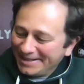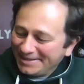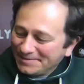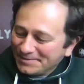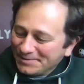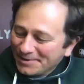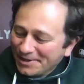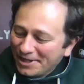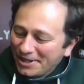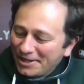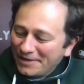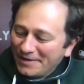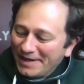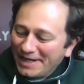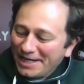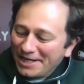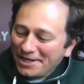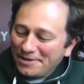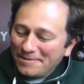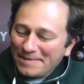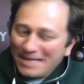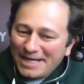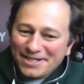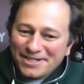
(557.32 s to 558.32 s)

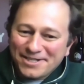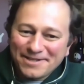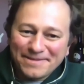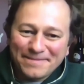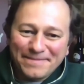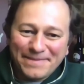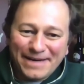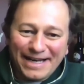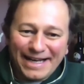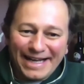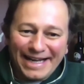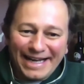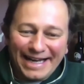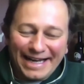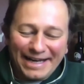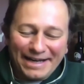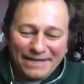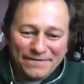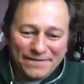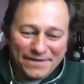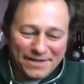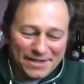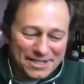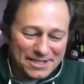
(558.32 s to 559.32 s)
You mentioned playing
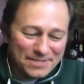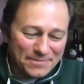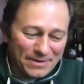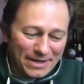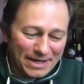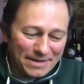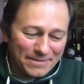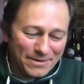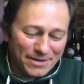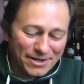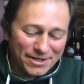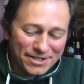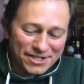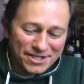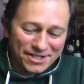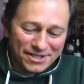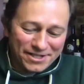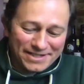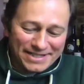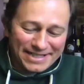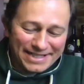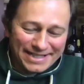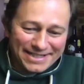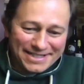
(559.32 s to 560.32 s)
for the Springboks. You
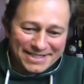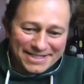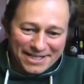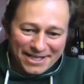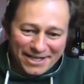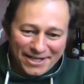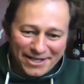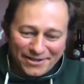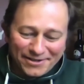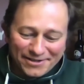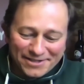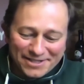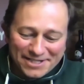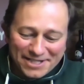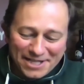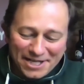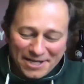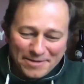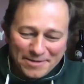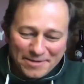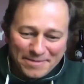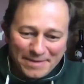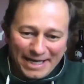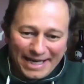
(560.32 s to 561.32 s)
did so on
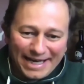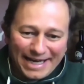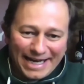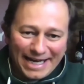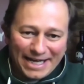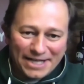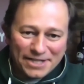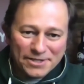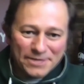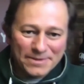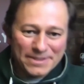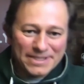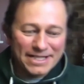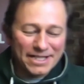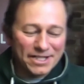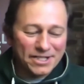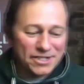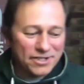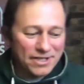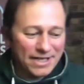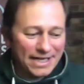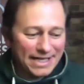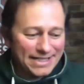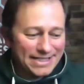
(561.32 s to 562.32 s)
so many occasions,
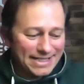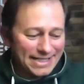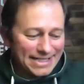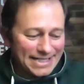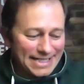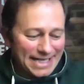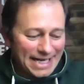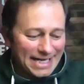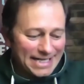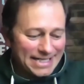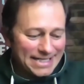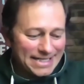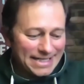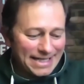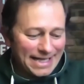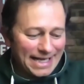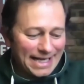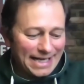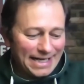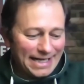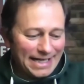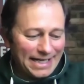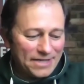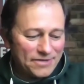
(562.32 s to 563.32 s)
such great success, and
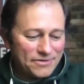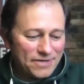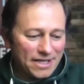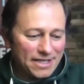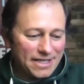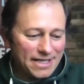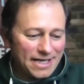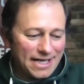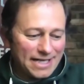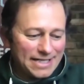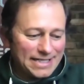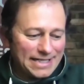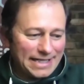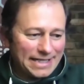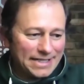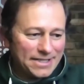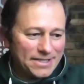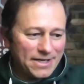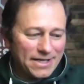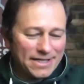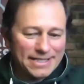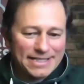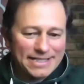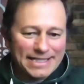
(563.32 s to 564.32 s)
that leads rather nicely
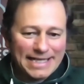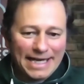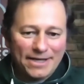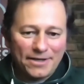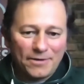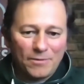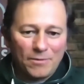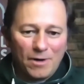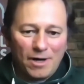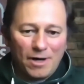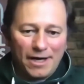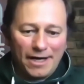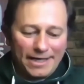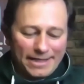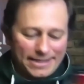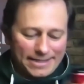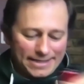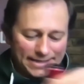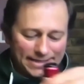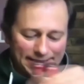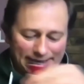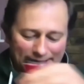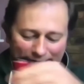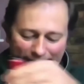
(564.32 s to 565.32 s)
into our second wine
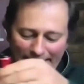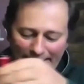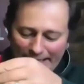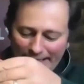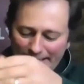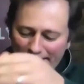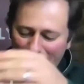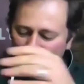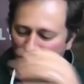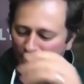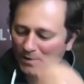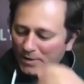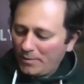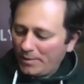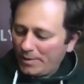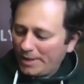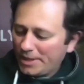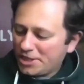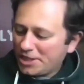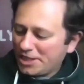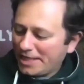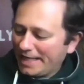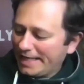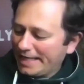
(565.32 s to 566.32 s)
today,
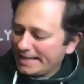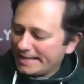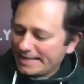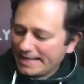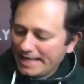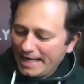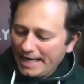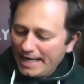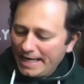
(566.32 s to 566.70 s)
which is